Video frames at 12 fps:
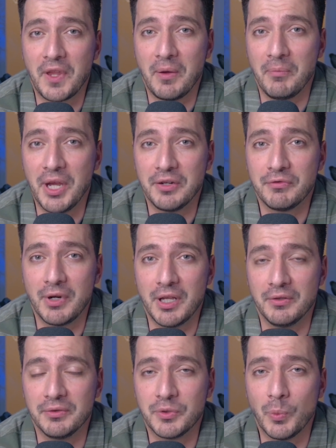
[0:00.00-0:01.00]

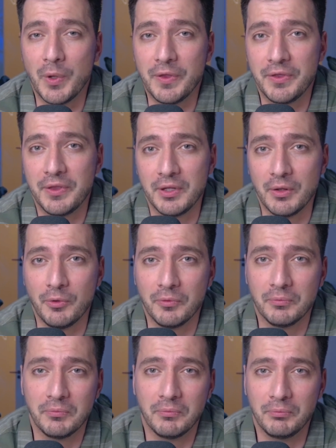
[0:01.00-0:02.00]
background with
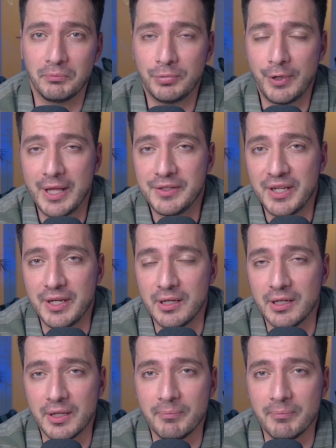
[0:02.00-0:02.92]
branding